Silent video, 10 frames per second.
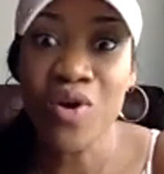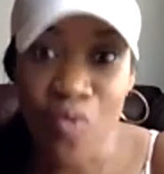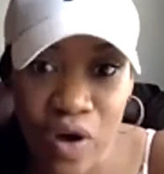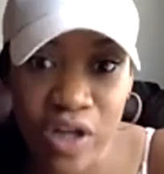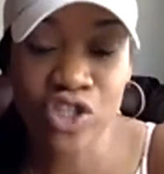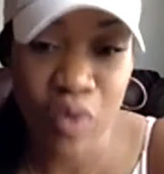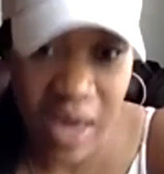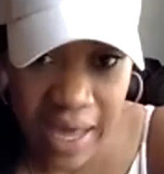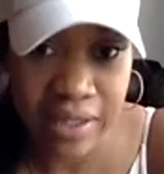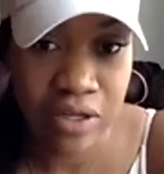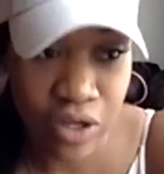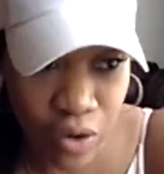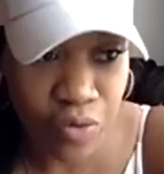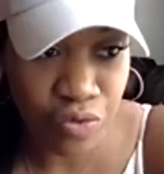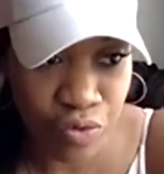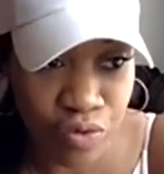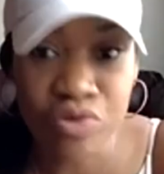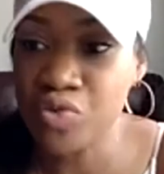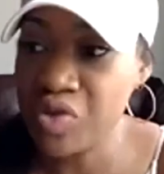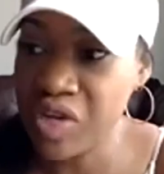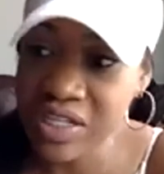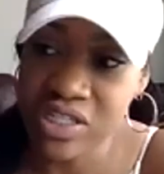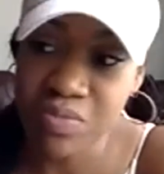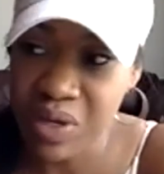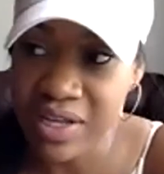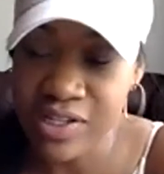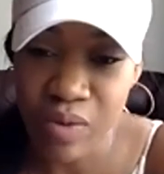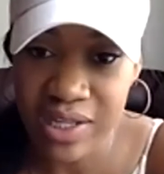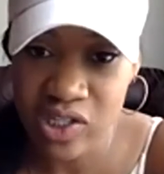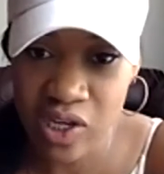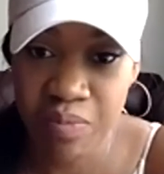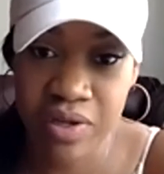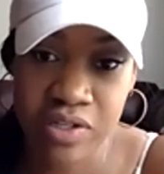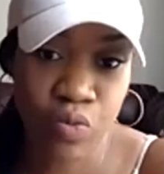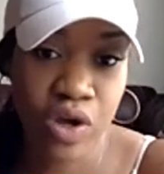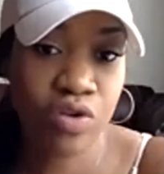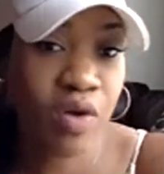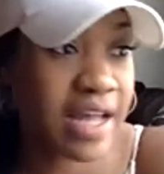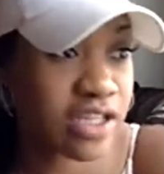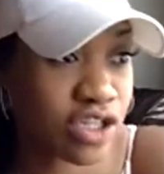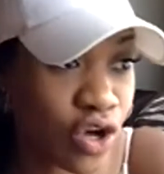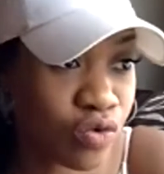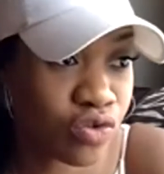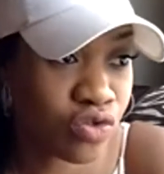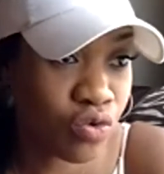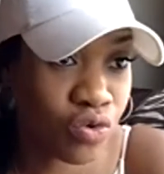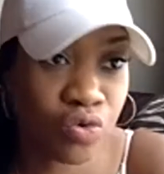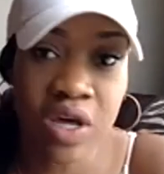what you had to go through to get to being SWAC champions, what you had to go through